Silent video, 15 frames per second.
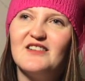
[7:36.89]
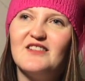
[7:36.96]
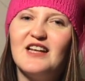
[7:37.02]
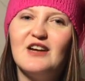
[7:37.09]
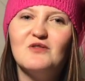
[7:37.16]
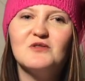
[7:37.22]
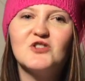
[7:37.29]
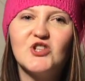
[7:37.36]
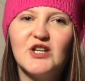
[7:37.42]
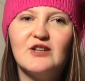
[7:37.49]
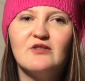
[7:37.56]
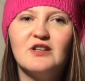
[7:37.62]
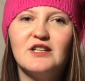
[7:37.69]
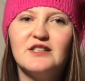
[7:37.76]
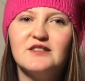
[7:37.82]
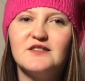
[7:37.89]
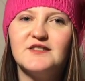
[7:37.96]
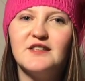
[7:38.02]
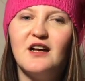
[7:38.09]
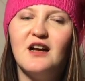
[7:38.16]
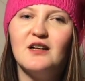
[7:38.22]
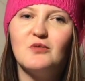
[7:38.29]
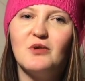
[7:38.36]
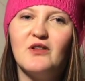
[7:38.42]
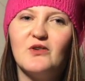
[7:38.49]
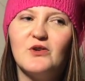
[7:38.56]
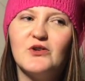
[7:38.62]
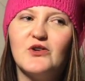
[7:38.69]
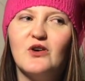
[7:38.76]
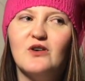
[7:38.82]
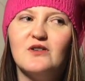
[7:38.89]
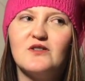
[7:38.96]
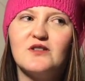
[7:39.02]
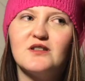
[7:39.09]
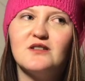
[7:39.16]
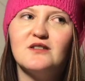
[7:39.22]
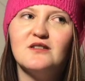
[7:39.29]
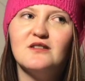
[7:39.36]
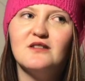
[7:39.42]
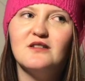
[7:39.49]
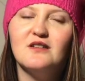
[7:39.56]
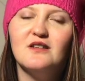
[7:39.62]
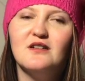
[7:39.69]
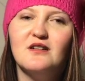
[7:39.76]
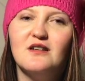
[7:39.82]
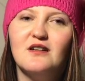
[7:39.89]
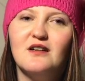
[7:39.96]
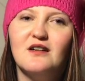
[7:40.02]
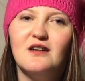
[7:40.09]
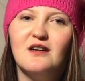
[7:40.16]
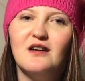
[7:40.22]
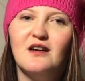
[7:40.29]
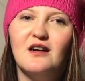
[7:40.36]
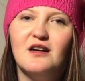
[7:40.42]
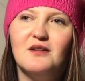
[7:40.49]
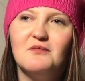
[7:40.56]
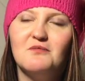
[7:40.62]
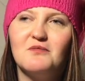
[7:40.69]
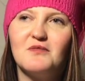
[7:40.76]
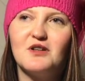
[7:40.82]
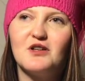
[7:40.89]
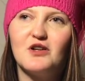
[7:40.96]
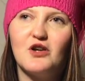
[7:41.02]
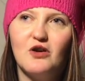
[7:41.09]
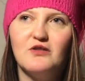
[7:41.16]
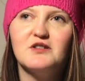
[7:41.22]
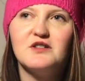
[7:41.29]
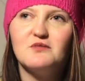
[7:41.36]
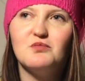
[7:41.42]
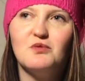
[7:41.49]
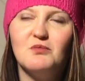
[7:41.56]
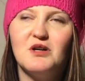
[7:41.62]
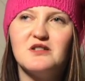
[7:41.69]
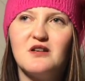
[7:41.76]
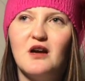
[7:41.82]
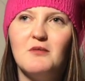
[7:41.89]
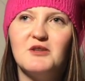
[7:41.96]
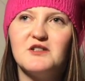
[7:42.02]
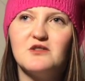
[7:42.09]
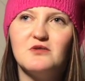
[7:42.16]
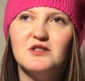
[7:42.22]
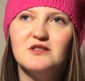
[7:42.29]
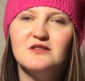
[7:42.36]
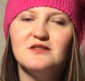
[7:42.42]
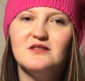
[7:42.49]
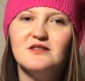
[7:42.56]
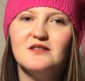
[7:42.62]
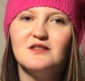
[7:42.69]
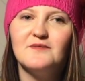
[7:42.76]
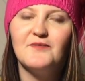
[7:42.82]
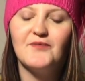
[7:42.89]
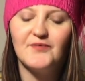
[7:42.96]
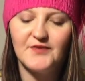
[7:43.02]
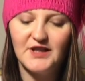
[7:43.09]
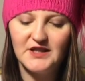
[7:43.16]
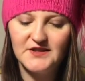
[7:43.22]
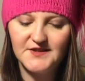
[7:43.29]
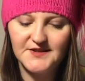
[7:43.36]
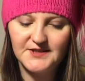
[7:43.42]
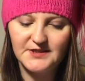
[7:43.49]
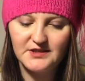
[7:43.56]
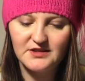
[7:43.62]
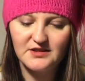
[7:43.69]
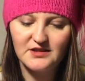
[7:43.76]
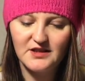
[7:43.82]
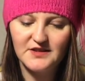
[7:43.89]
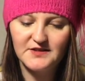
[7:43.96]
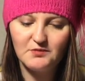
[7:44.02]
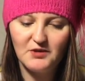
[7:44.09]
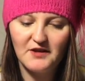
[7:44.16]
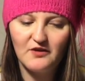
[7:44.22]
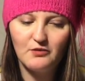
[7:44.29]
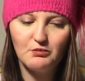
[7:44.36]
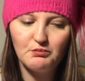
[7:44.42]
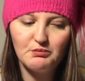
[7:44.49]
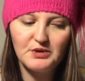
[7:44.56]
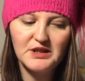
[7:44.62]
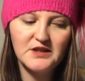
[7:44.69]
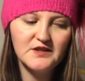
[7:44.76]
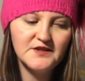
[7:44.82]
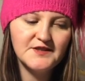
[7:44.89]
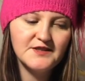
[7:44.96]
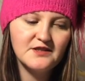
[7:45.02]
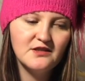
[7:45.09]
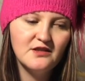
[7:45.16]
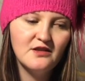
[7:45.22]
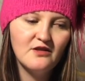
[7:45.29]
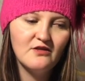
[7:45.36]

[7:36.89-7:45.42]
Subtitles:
that will generally decide whether or not I'm going to put my time into it. That's one of the biggest